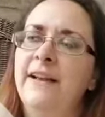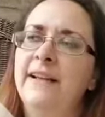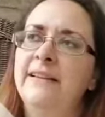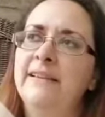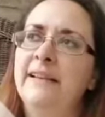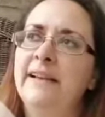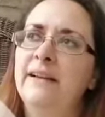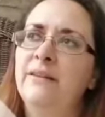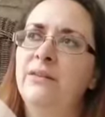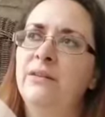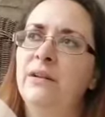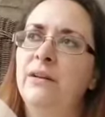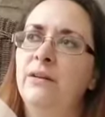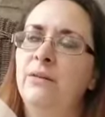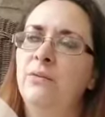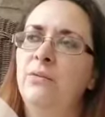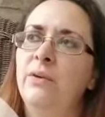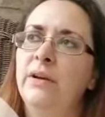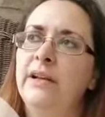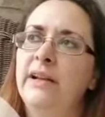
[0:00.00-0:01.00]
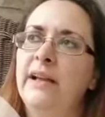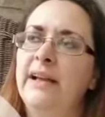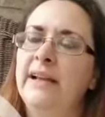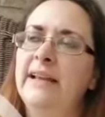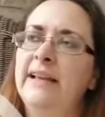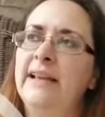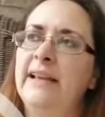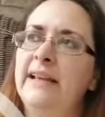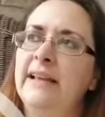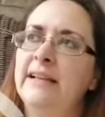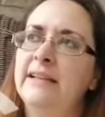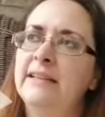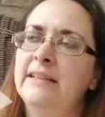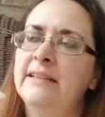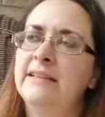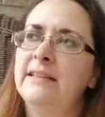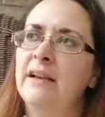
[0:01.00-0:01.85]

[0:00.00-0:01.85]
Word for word: And then when I hit